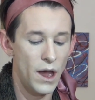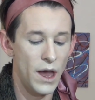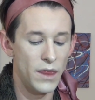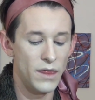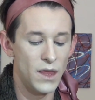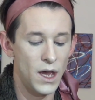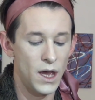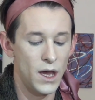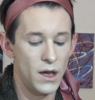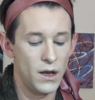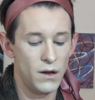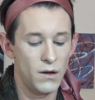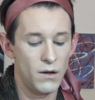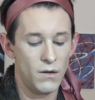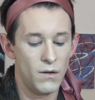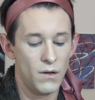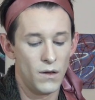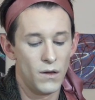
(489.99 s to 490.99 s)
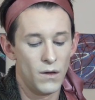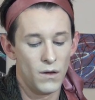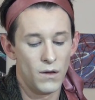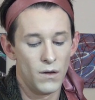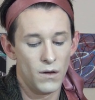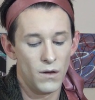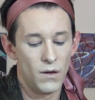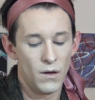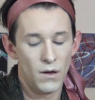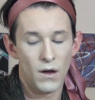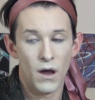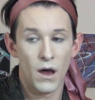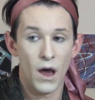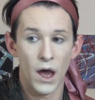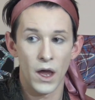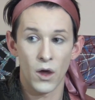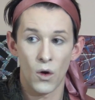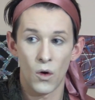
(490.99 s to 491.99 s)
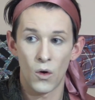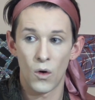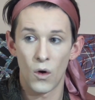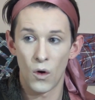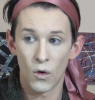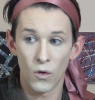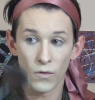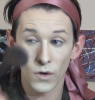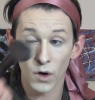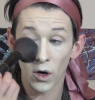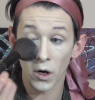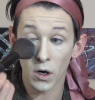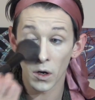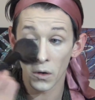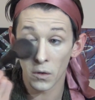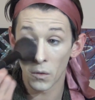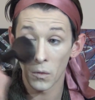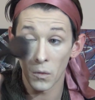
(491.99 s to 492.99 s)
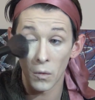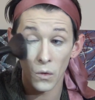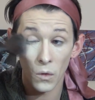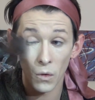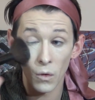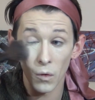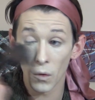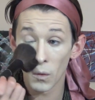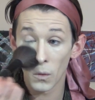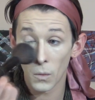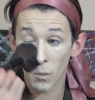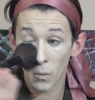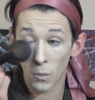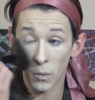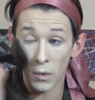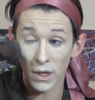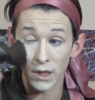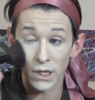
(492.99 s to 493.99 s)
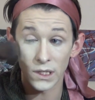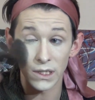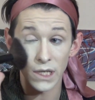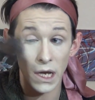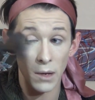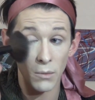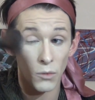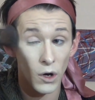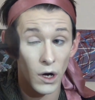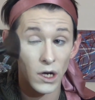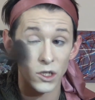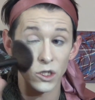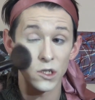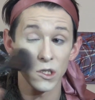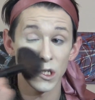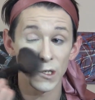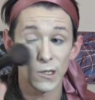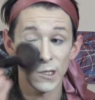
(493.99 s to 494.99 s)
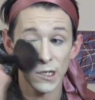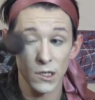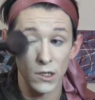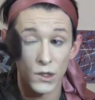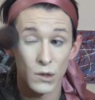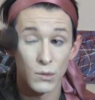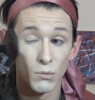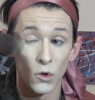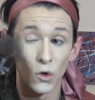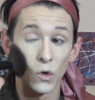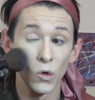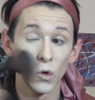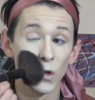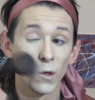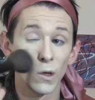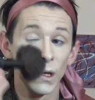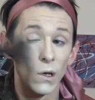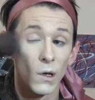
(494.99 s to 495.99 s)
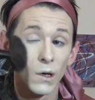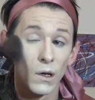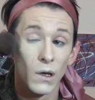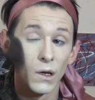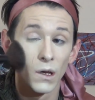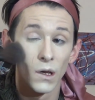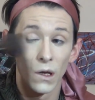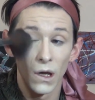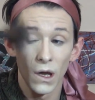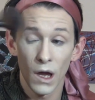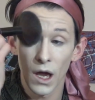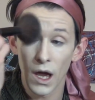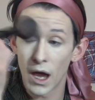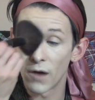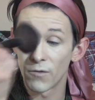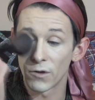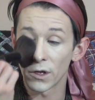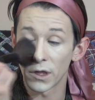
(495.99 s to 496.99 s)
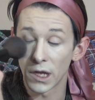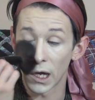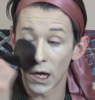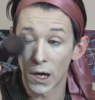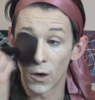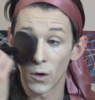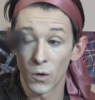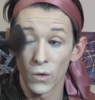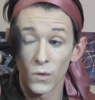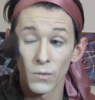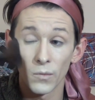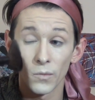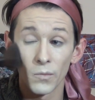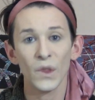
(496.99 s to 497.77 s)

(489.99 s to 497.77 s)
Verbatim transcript: And then I go over with the same brush just to smooth everything out.